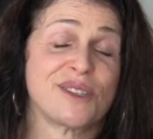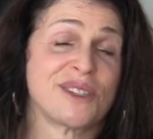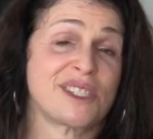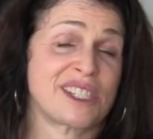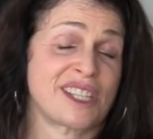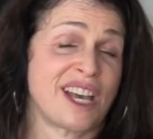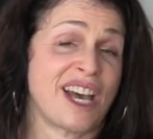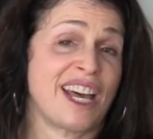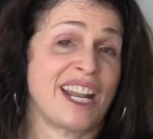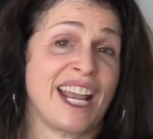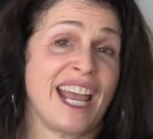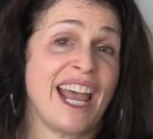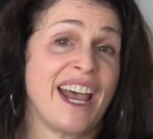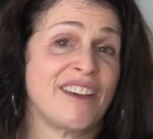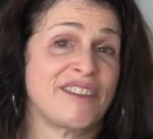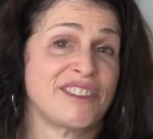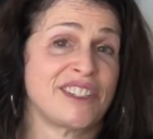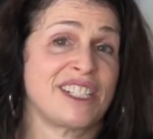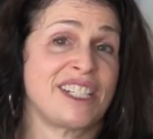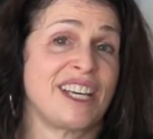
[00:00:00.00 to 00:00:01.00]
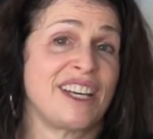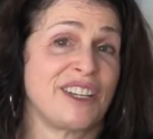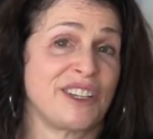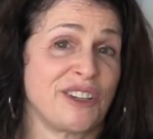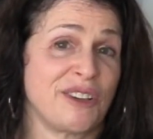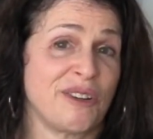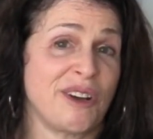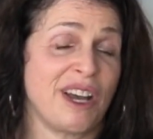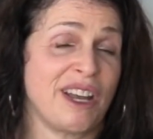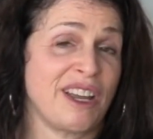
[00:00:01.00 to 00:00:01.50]
Scott, I have to tell
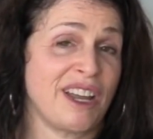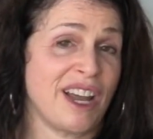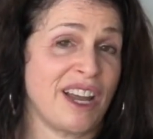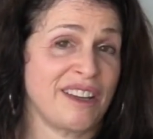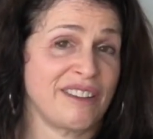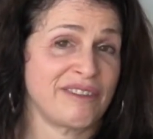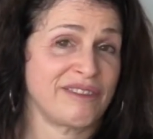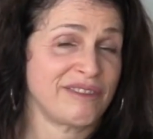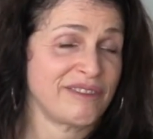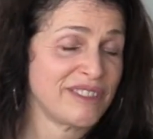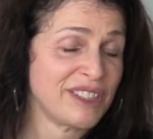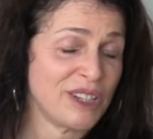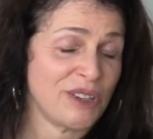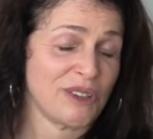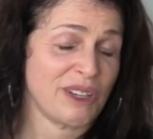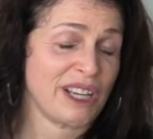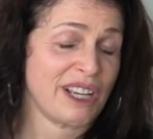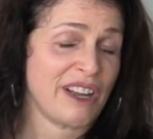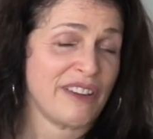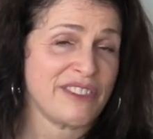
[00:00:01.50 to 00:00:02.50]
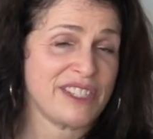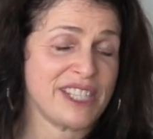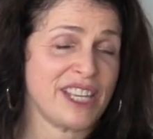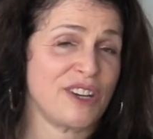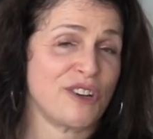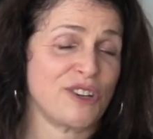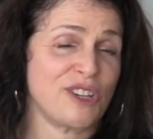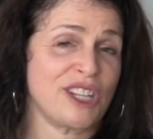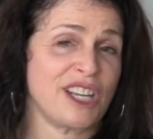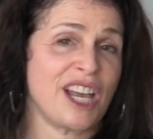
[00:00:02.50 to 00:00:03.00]
you, like I've said
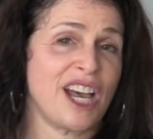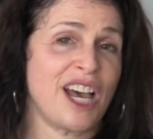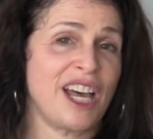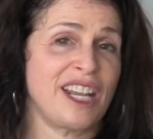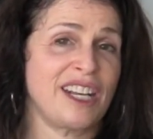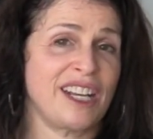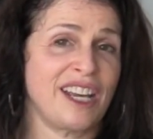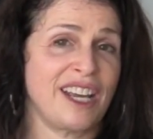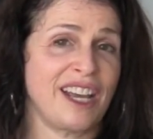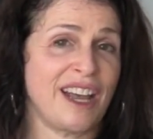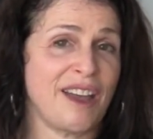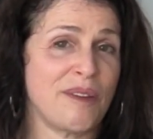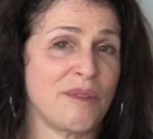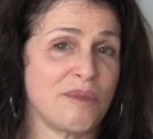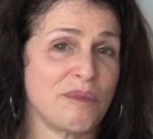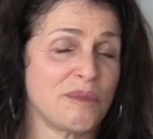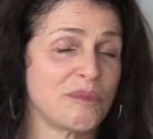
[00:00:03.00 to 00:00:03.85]
early on, I